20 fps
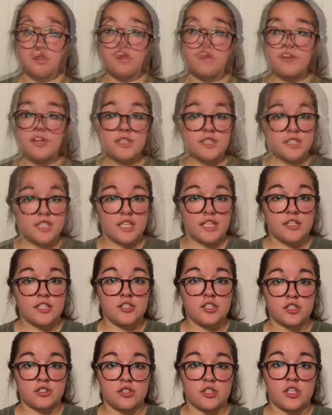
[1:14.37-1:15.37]
So the first thing the
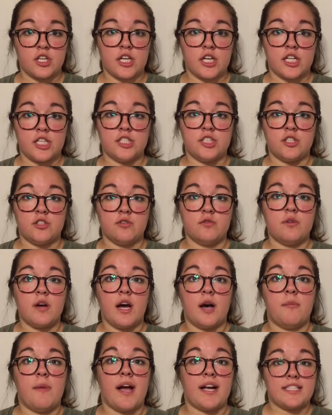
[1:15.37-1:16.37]
children are going to do
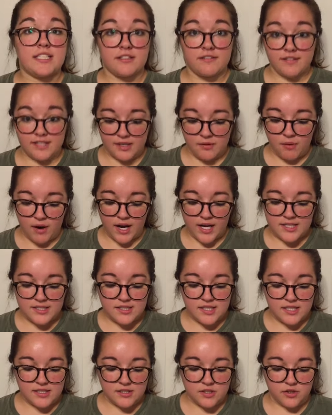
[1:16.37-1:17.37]
activity-wise
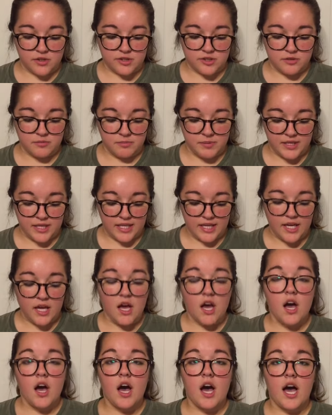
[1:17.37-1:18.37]
is going to be
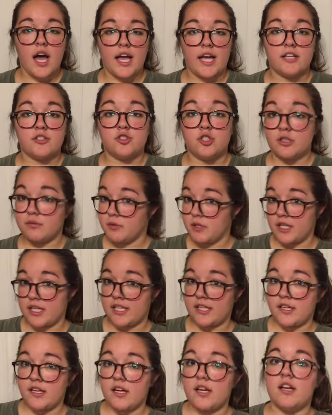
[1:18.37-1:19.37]
a
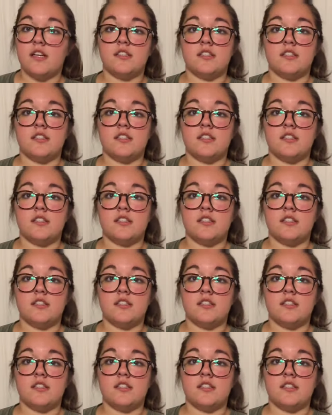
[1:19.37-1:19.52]
dribbling